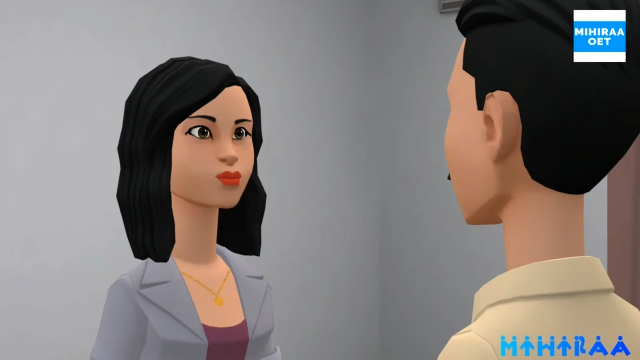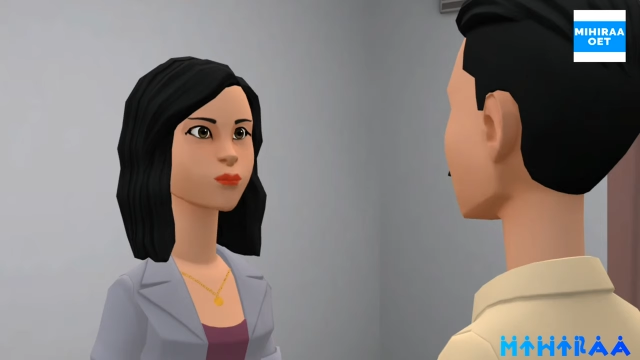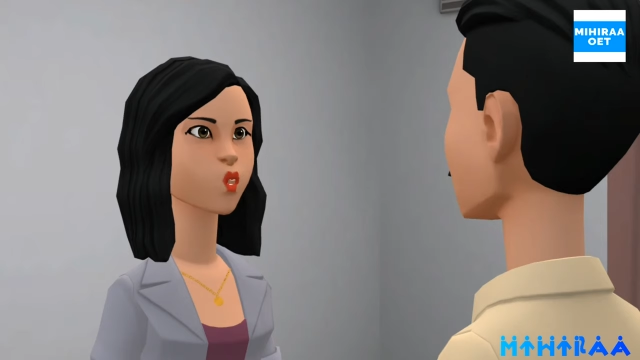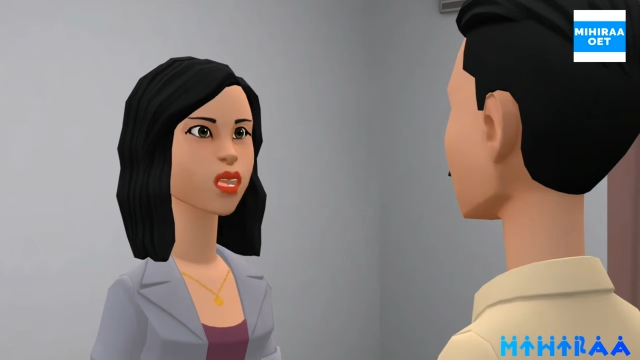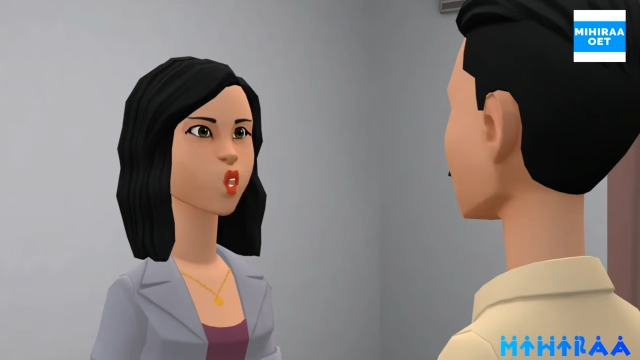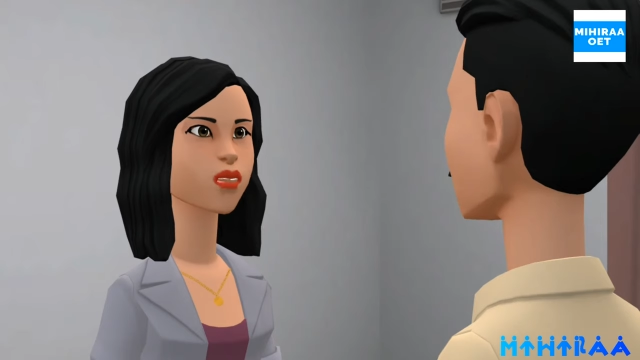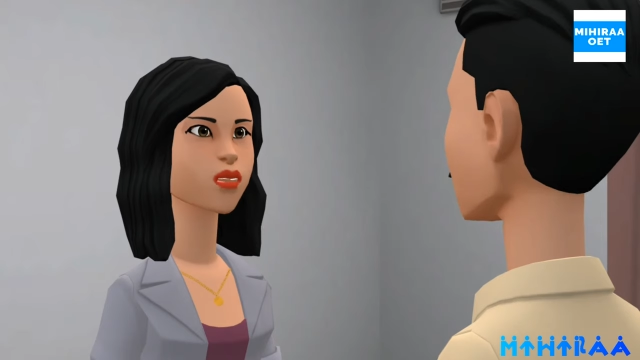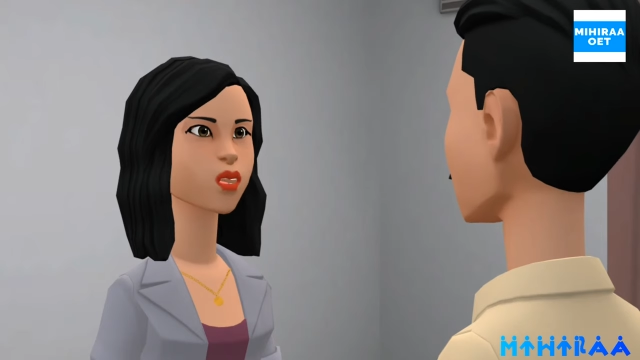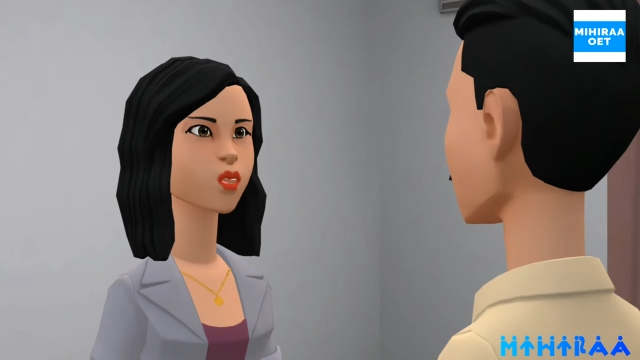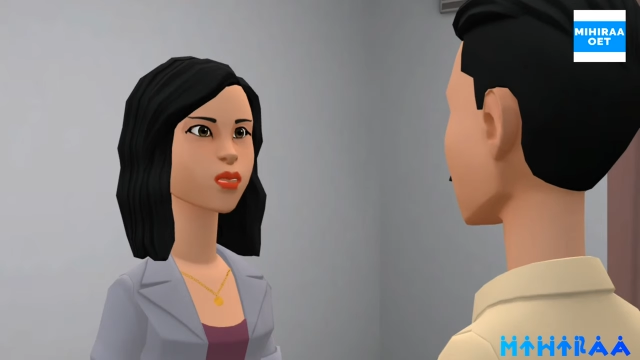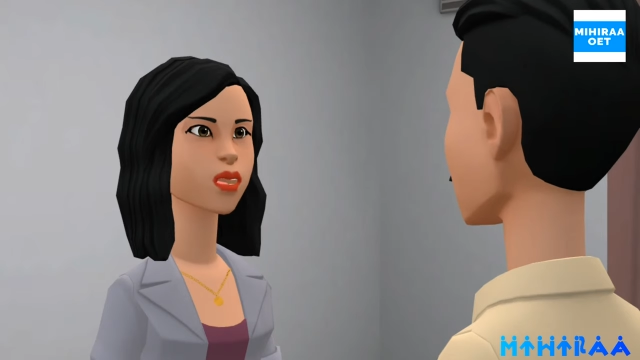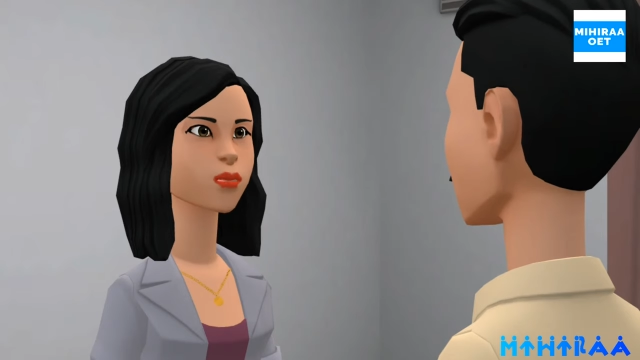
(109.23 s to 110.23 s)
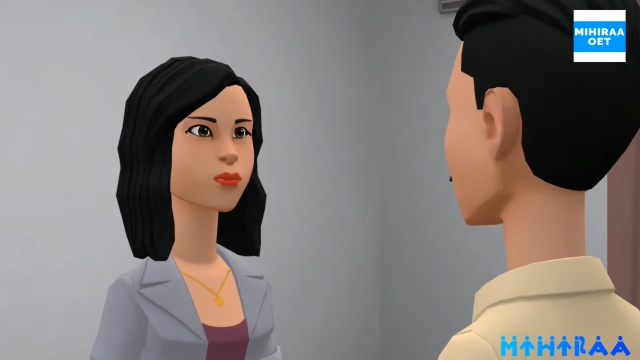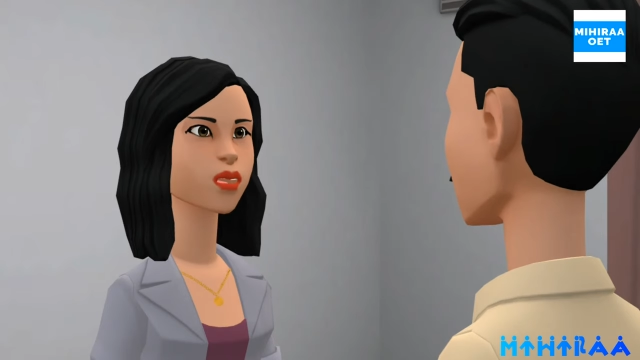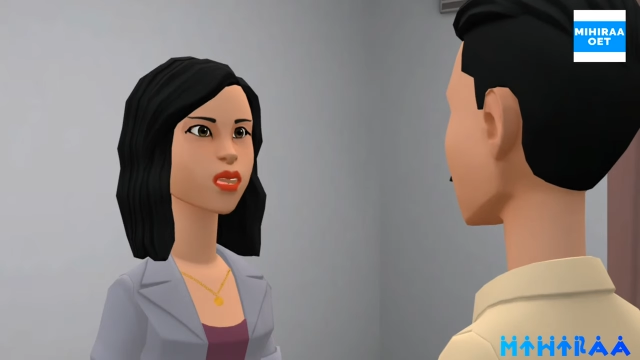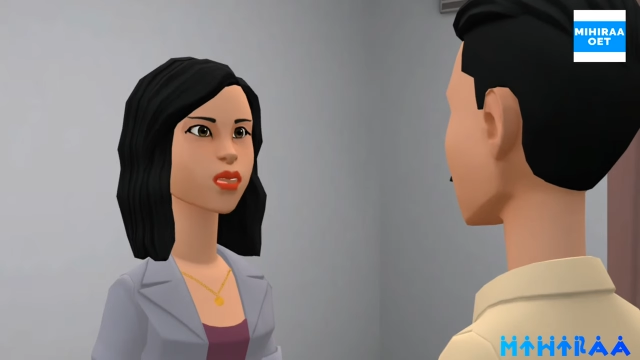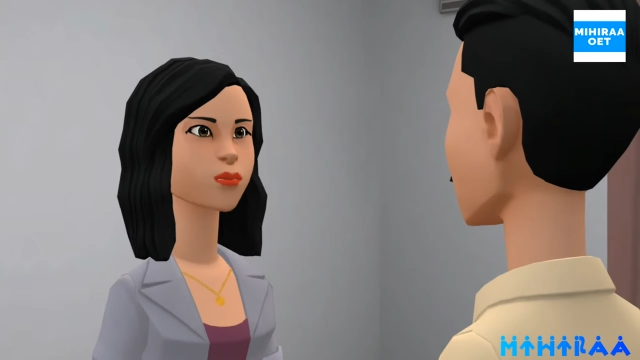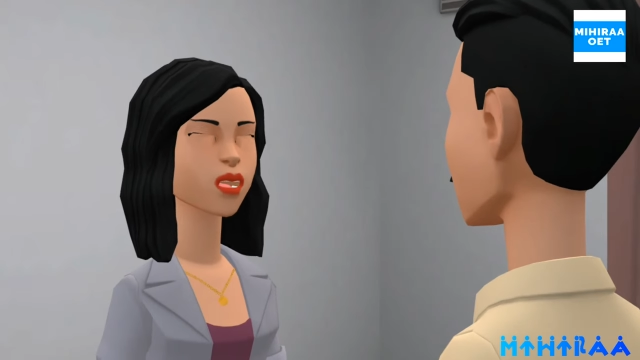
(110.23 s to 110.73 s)
Do you have nursing
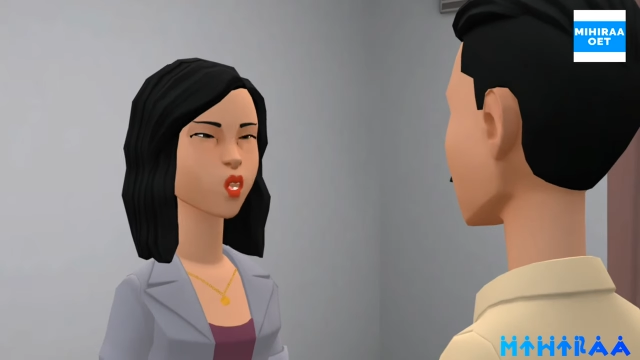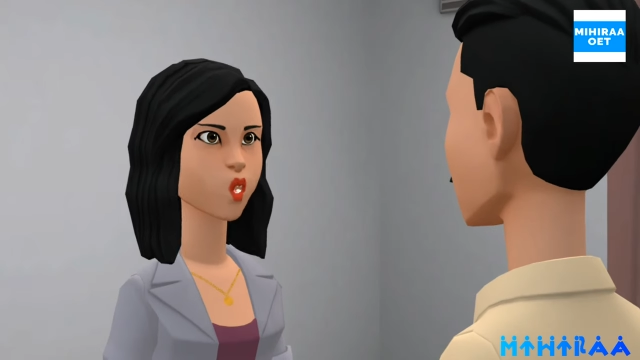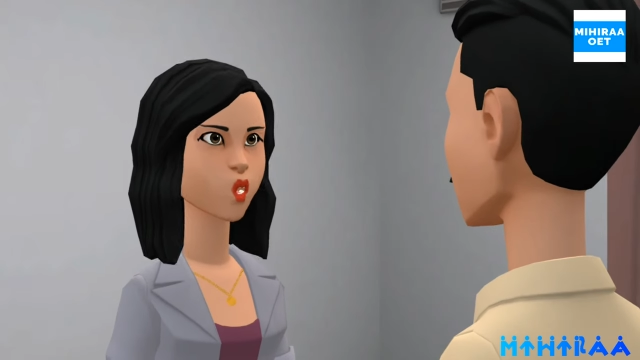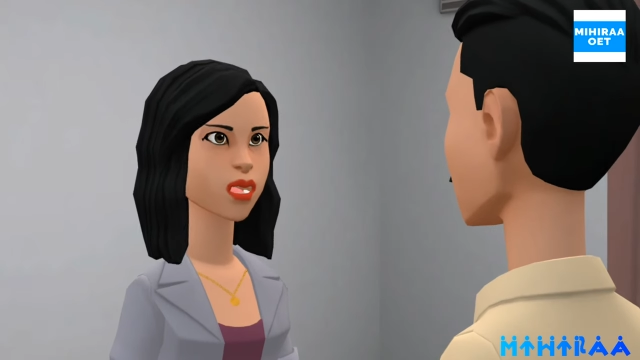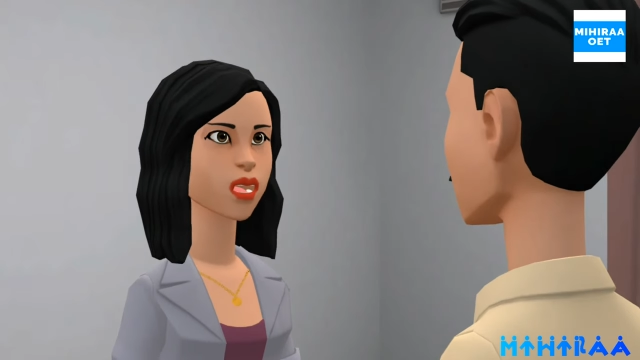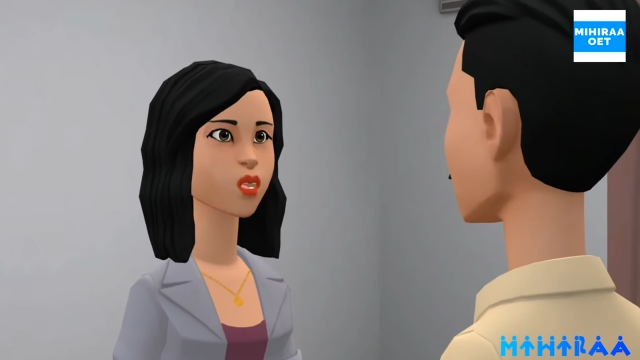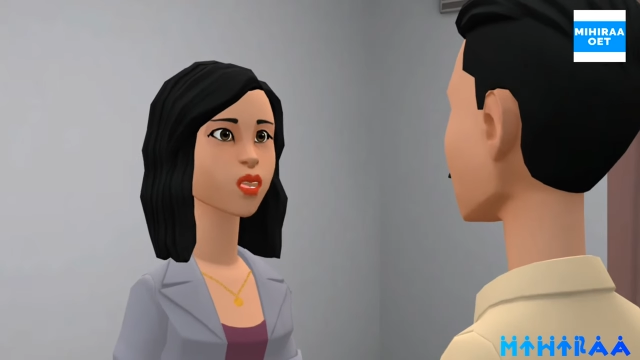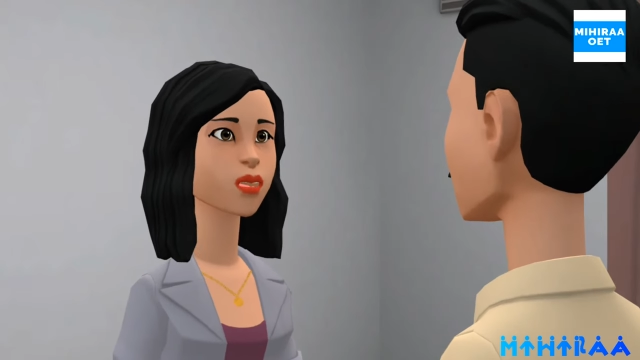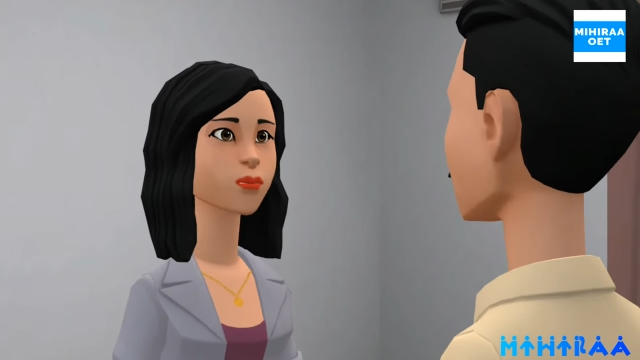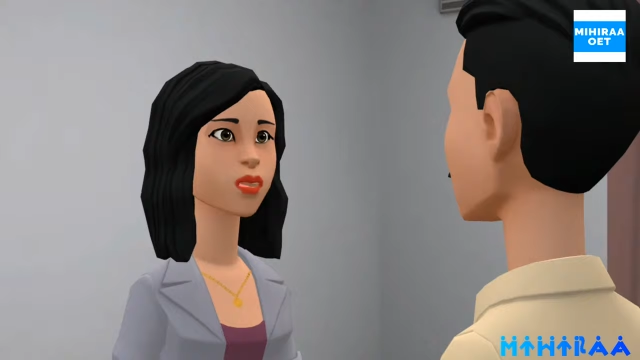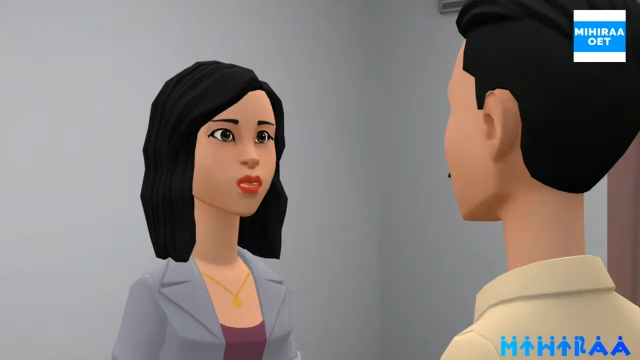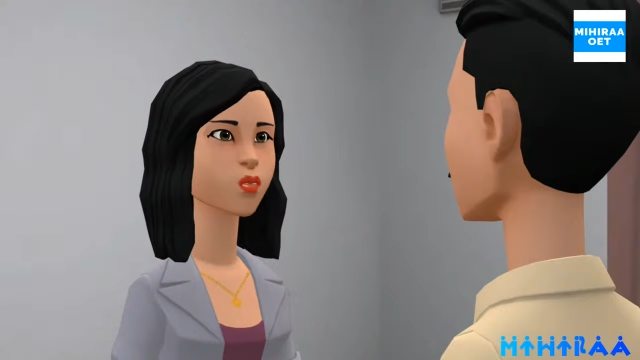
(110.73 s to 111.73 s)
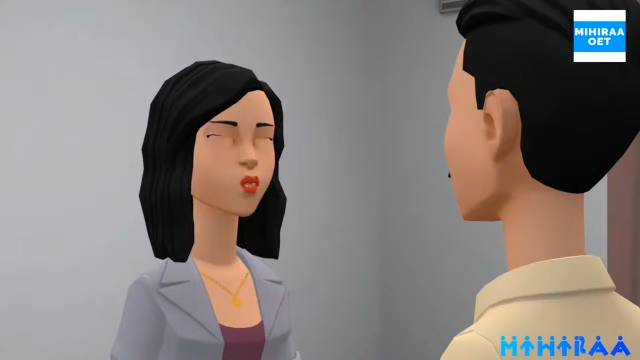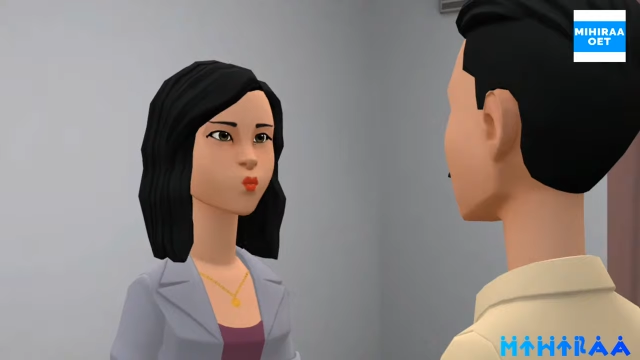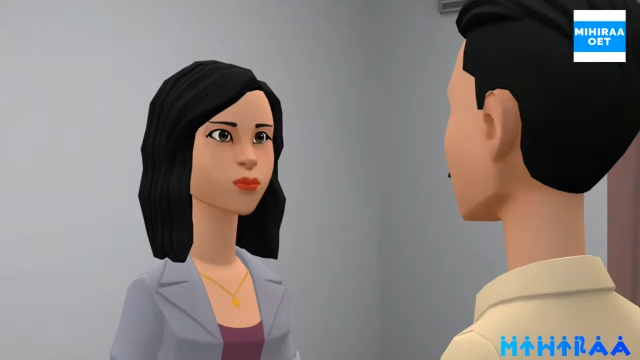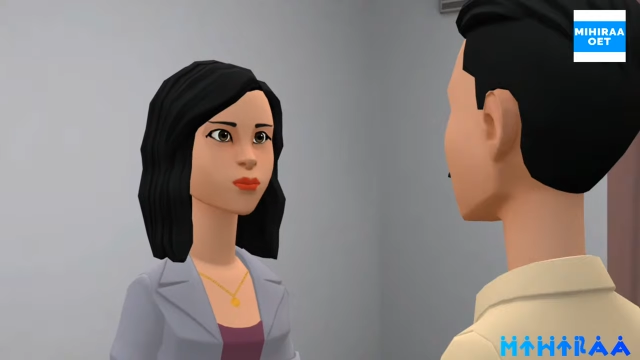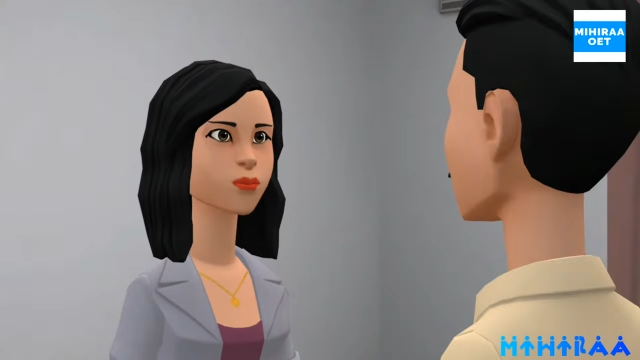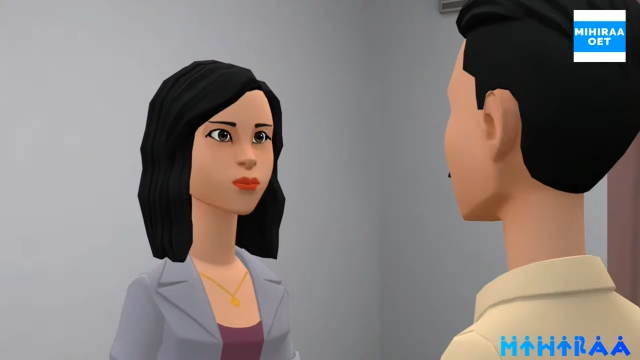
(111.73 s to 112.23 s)
management or leadership
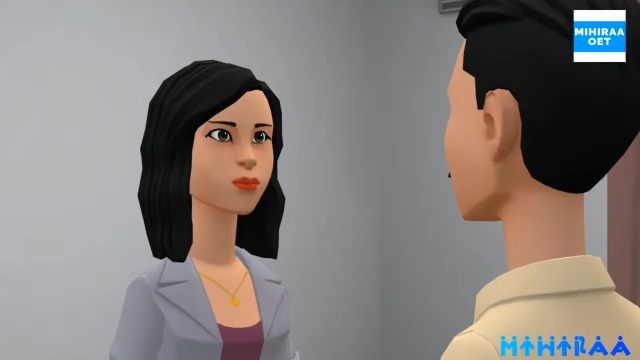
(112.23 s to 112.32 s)
goals?